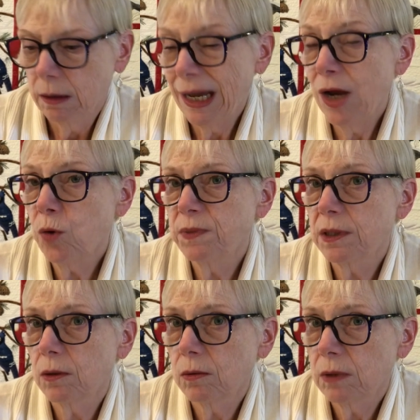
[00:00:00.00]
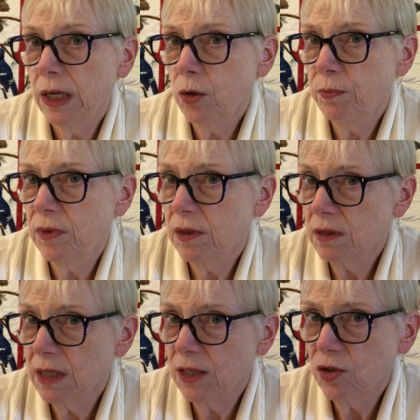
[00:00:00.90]
I hope so. I hope
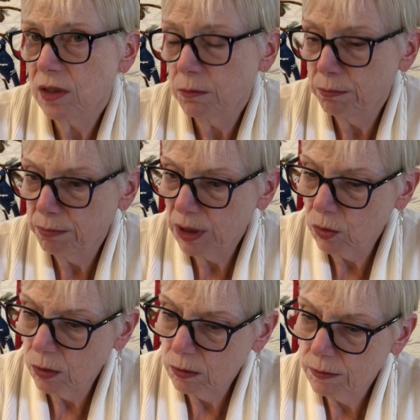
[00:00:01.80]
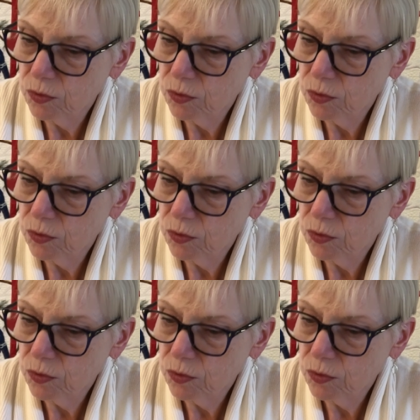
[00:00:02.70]
it's not just a big old